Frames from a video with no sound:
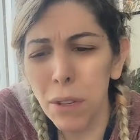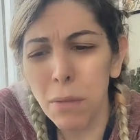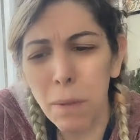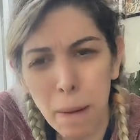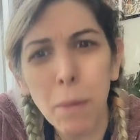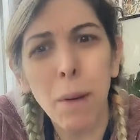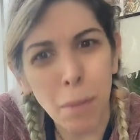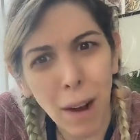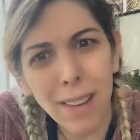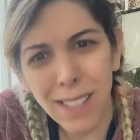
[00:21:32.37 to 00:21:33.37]
Don't you
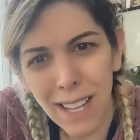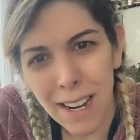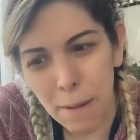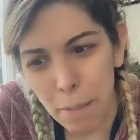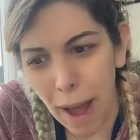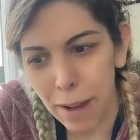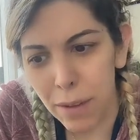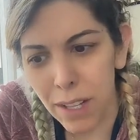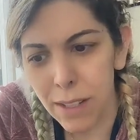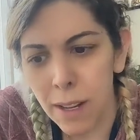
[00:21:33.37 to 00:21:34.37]
remember we brought Sienna
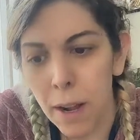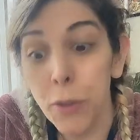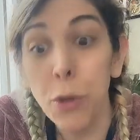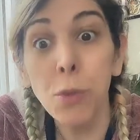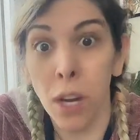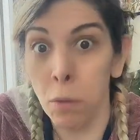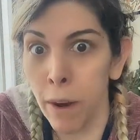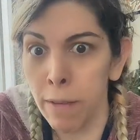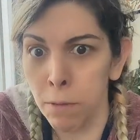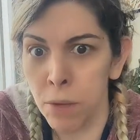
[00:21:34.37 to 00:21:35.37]
back with us? You
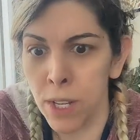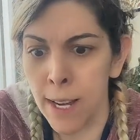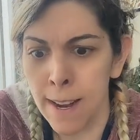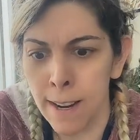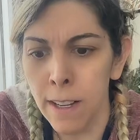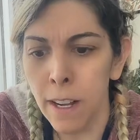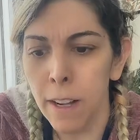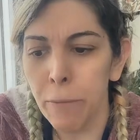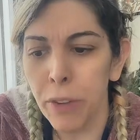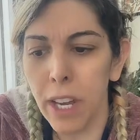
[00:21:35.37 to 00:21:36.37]
stay away from Sienna.